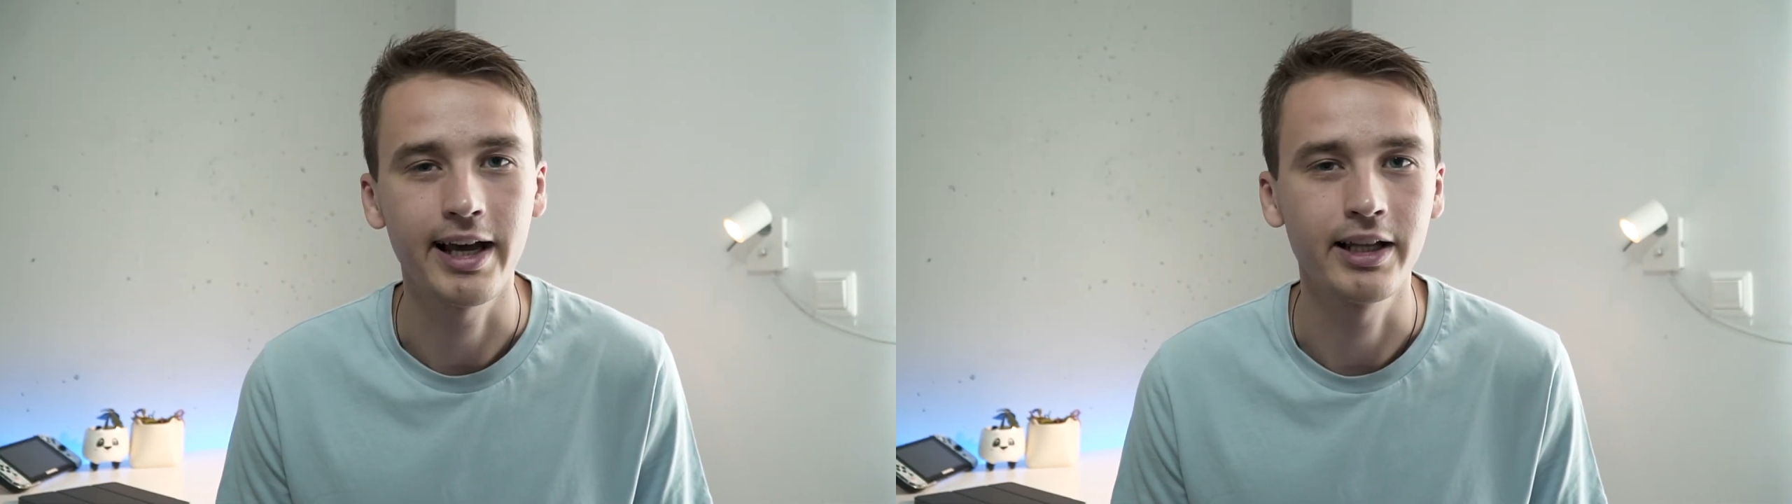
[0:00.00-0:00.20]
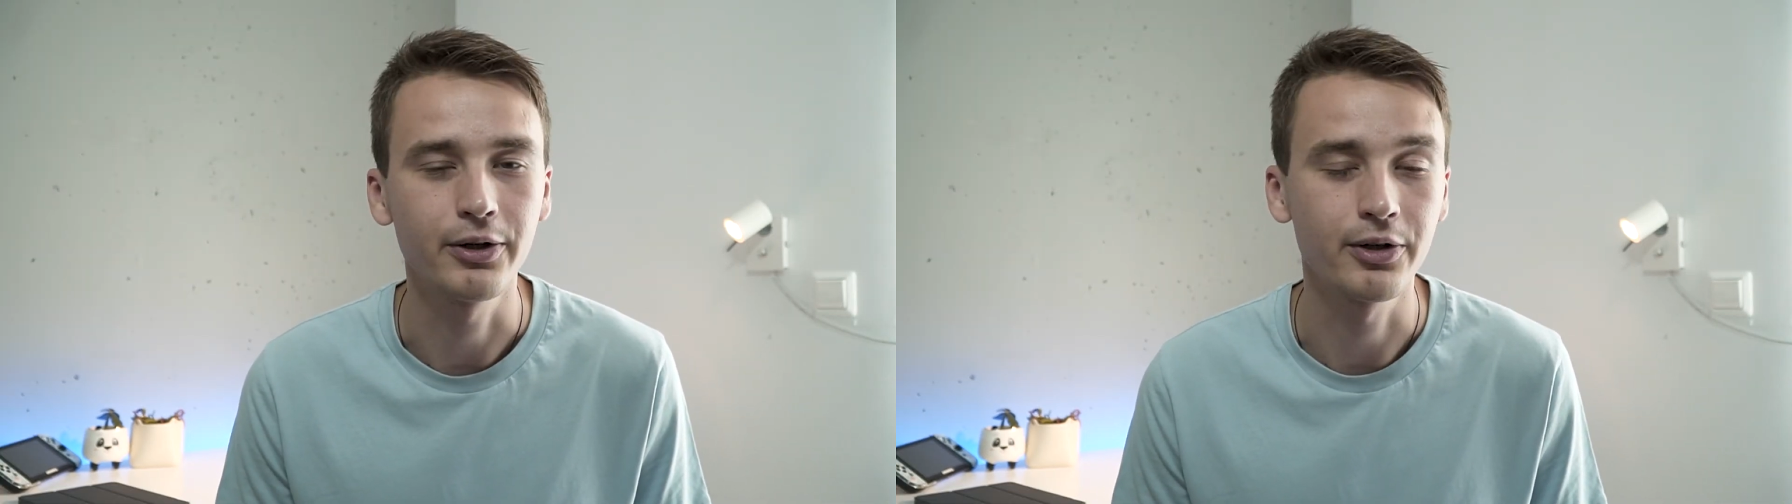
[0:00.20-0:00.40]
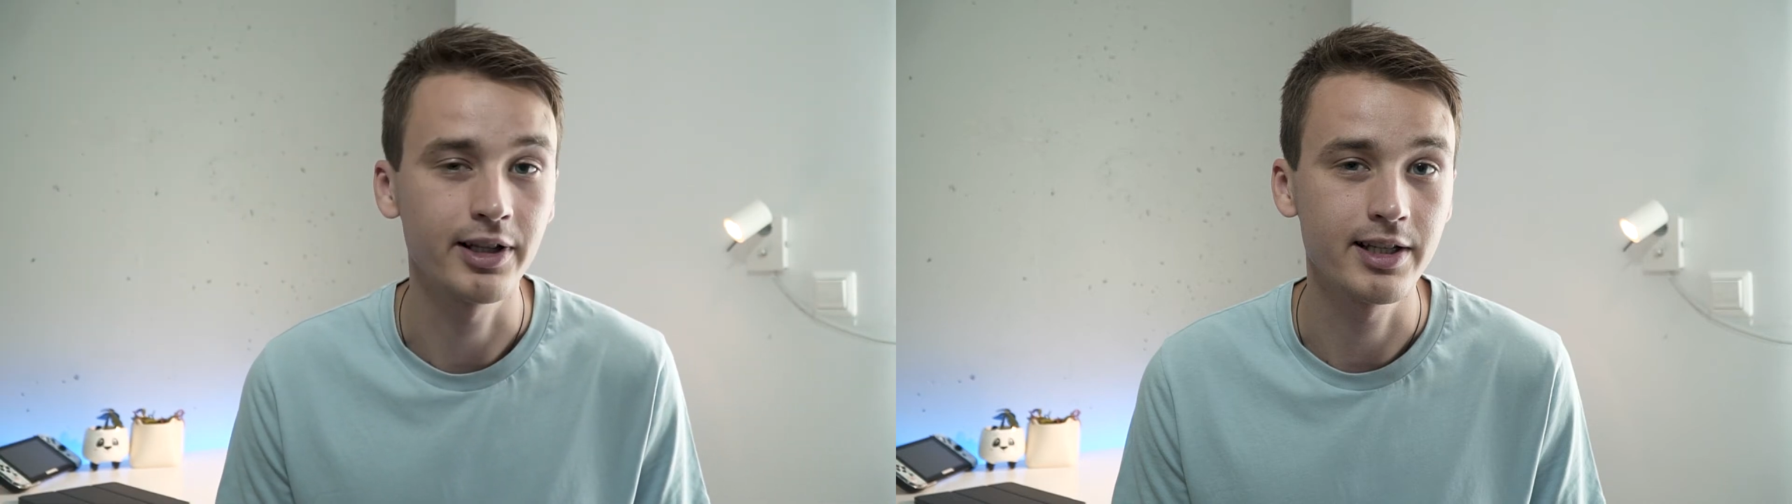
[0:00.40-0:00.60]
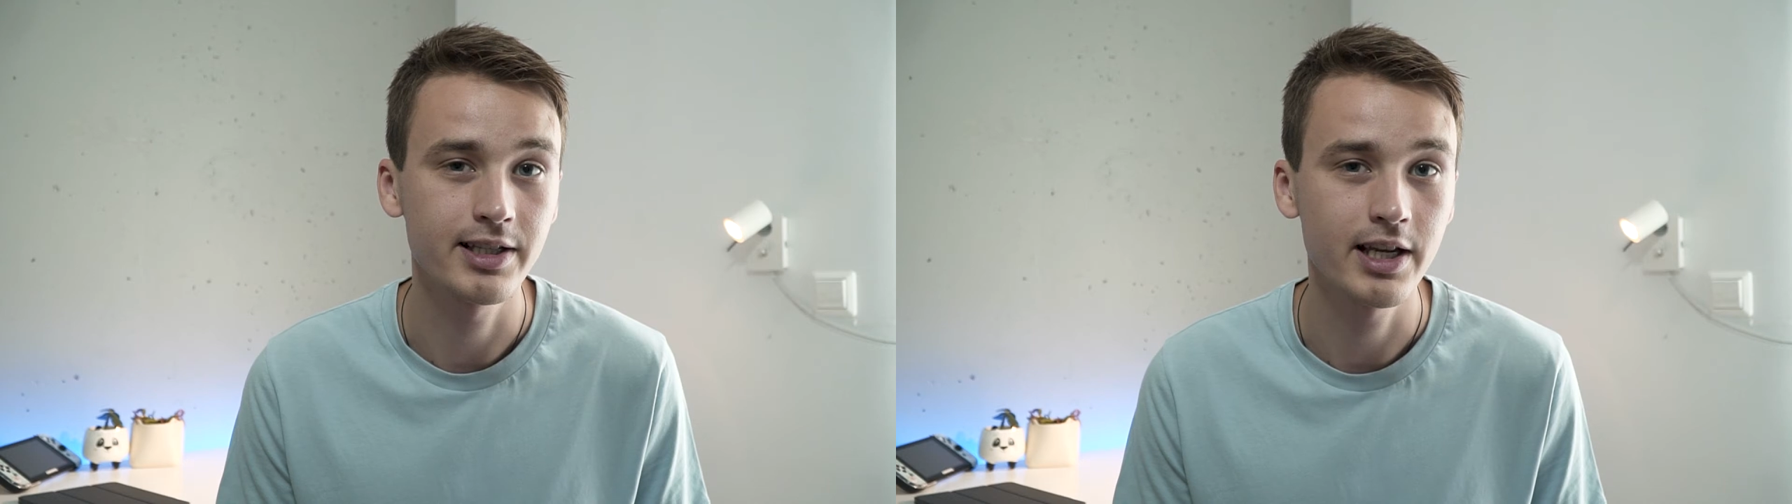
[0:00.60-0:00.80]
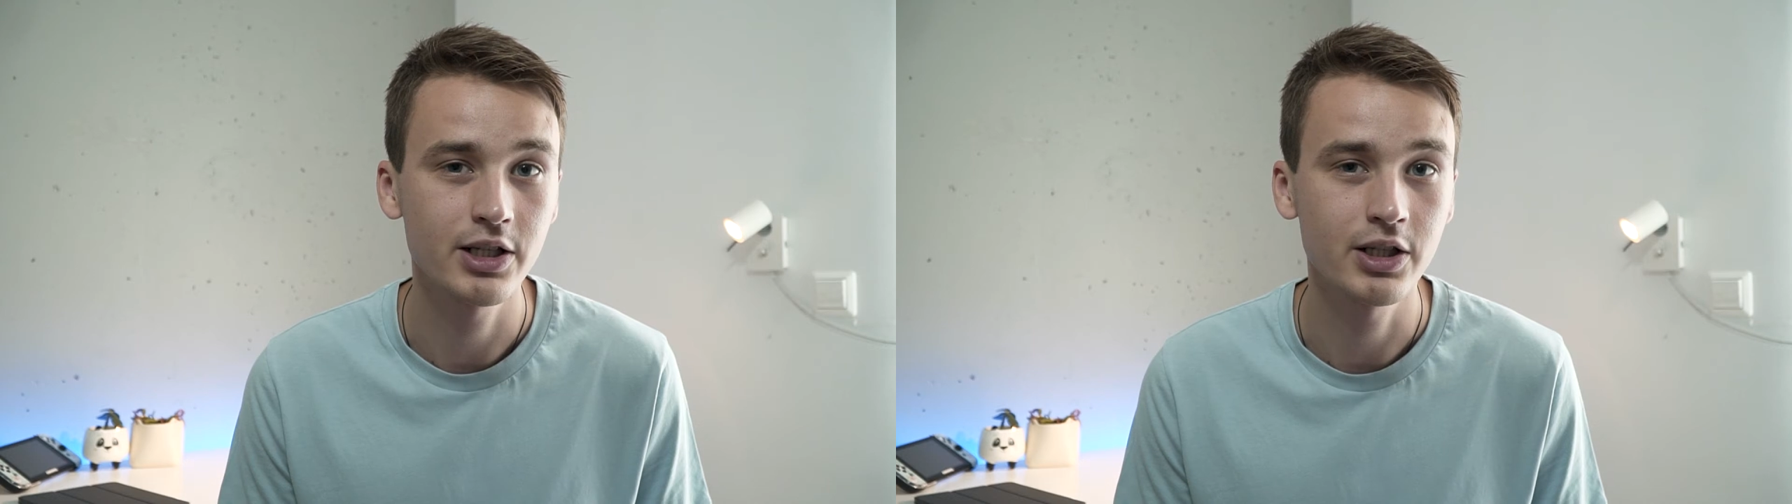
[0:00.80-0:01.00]
and
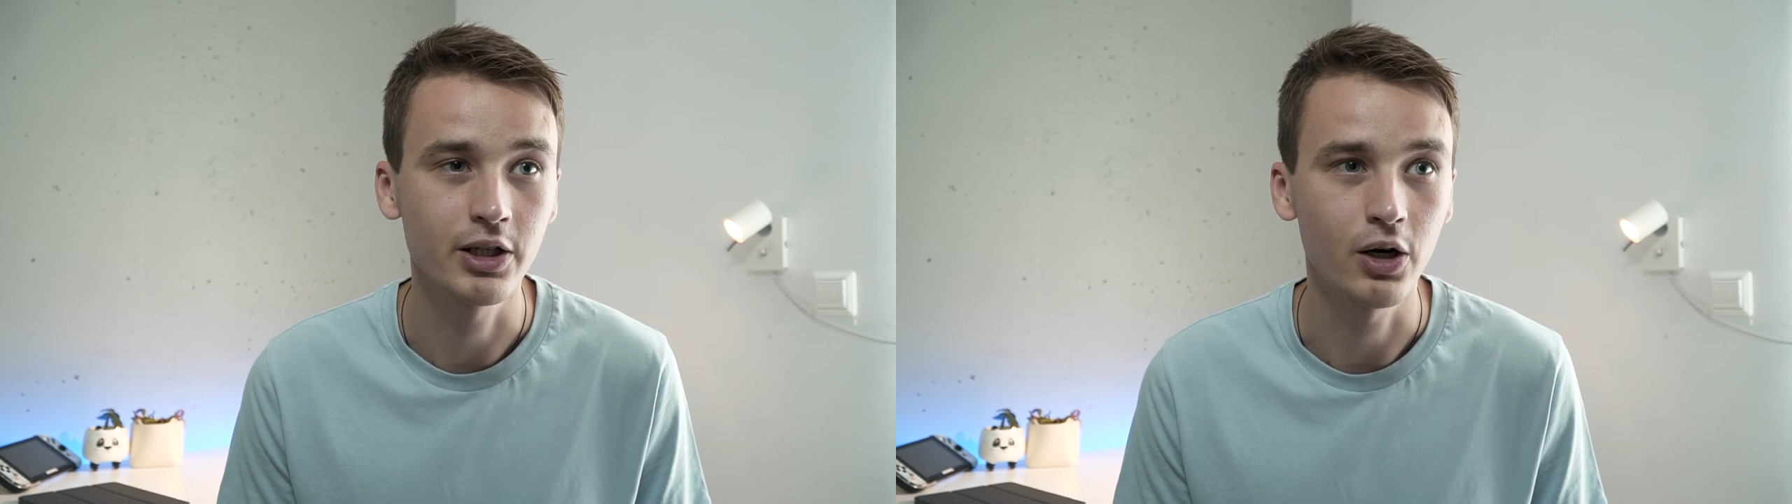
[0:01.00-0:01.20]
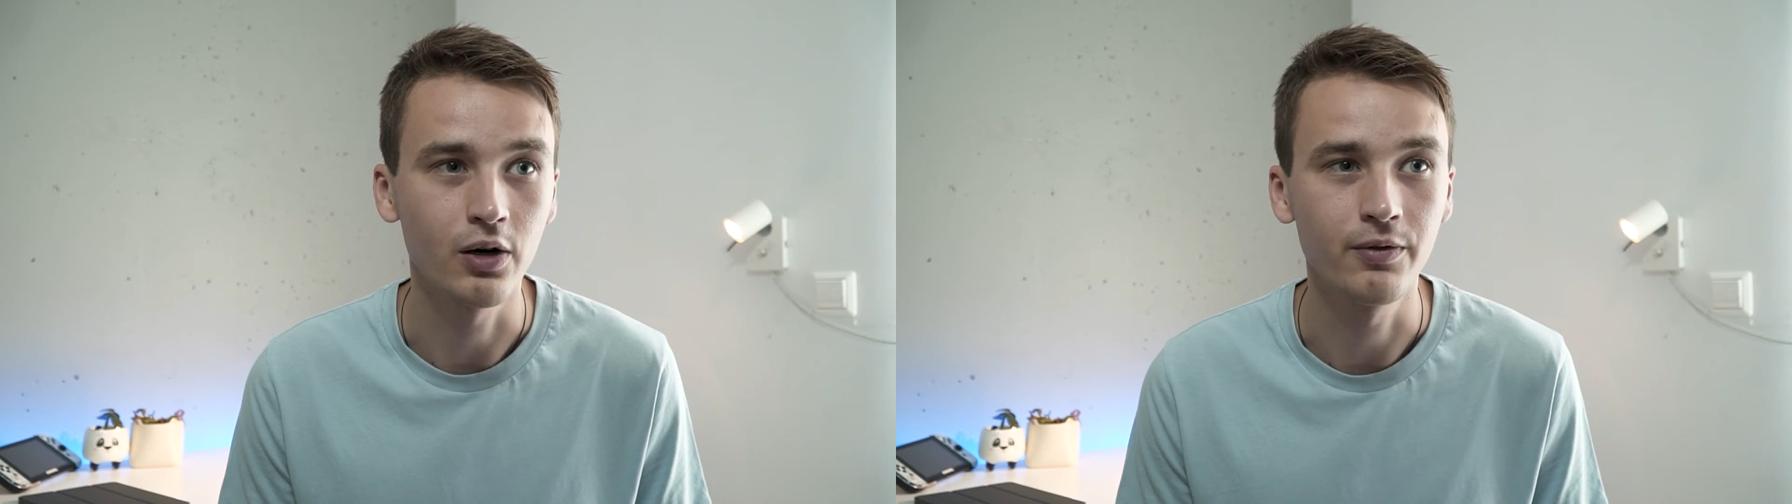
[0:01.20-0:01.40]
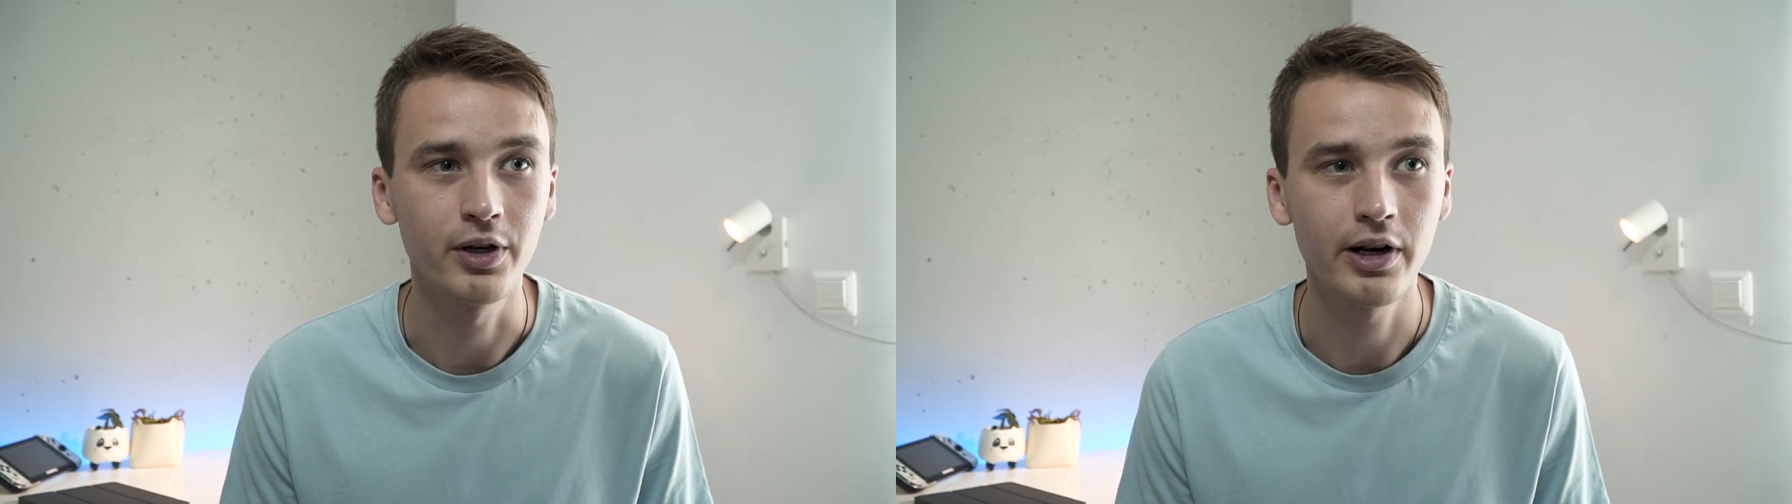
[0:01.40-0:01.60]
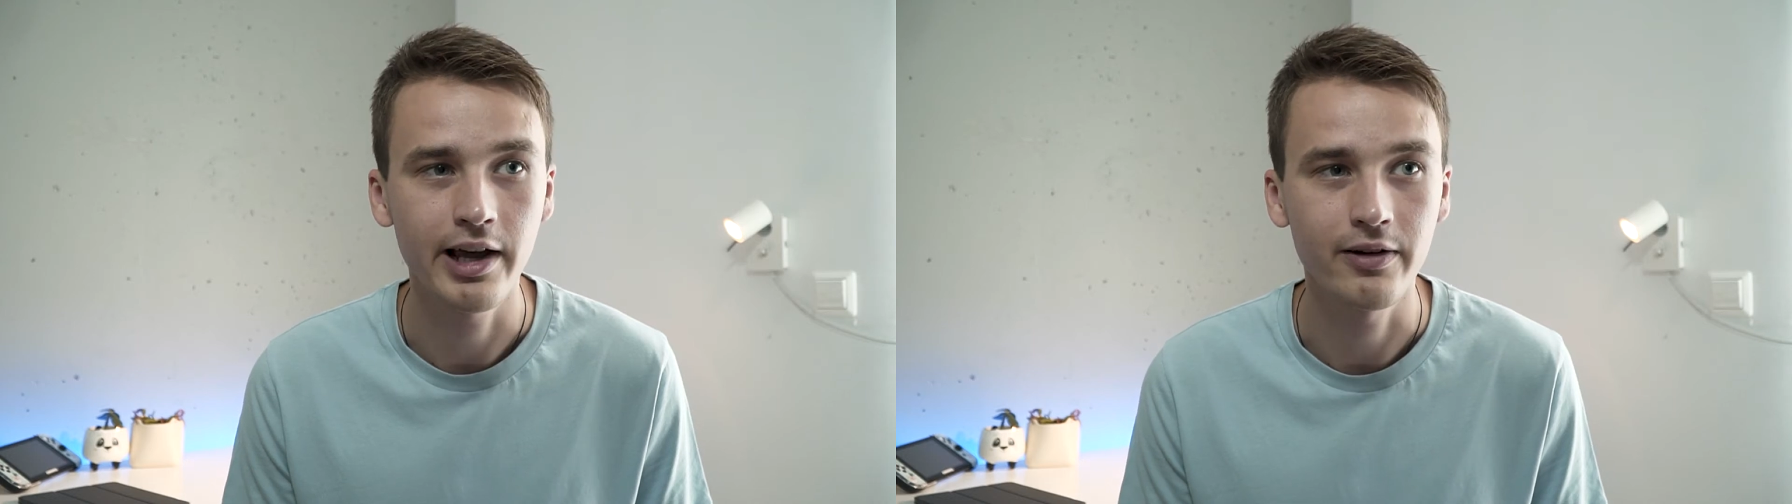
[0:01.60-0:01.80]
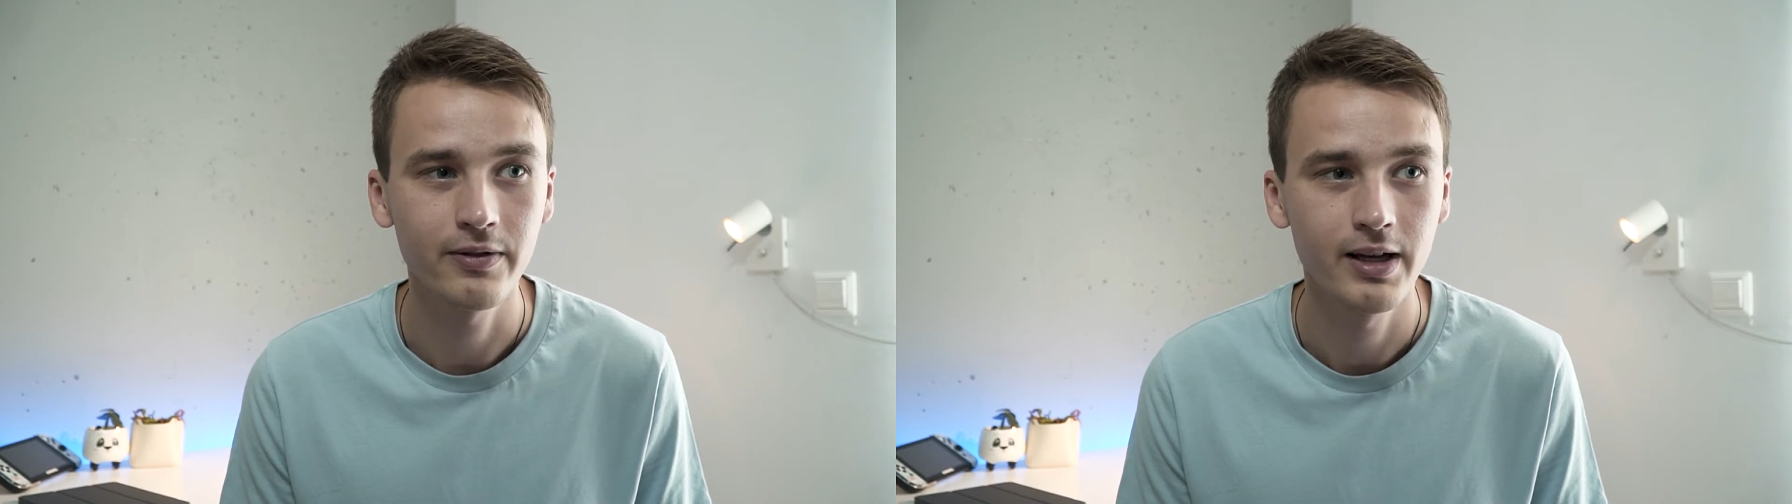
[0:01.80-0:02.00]
organization of your
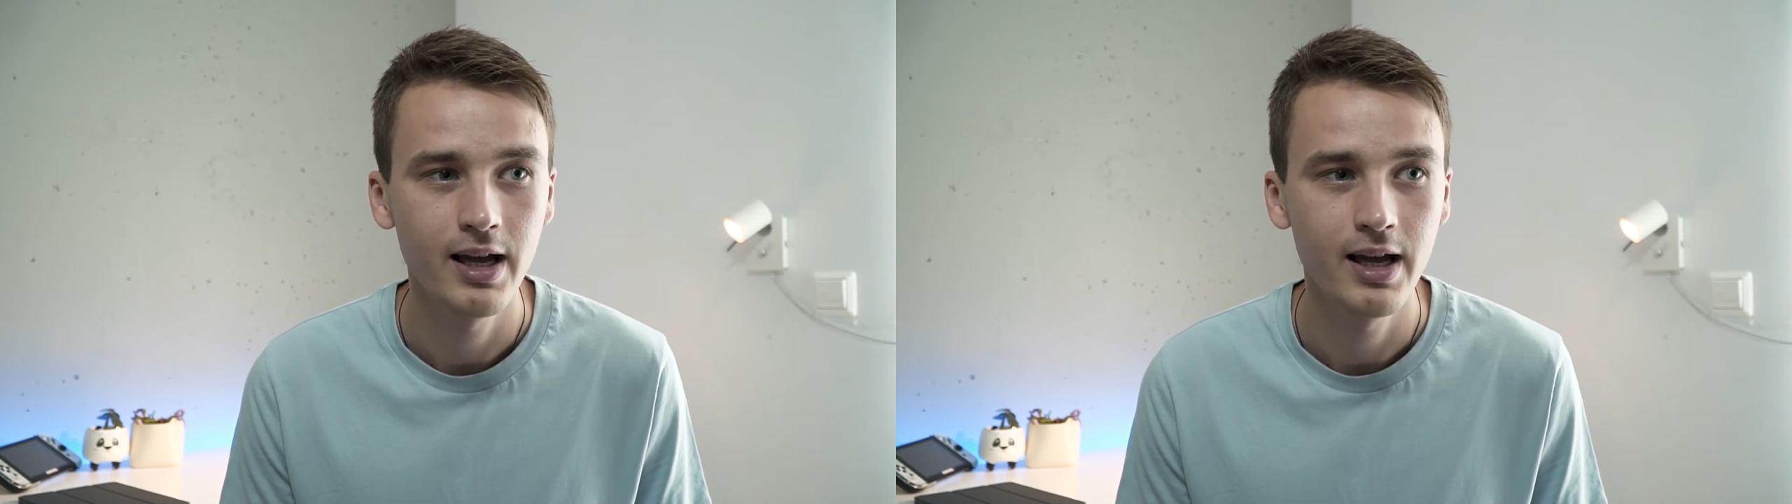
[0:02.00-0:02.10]
life.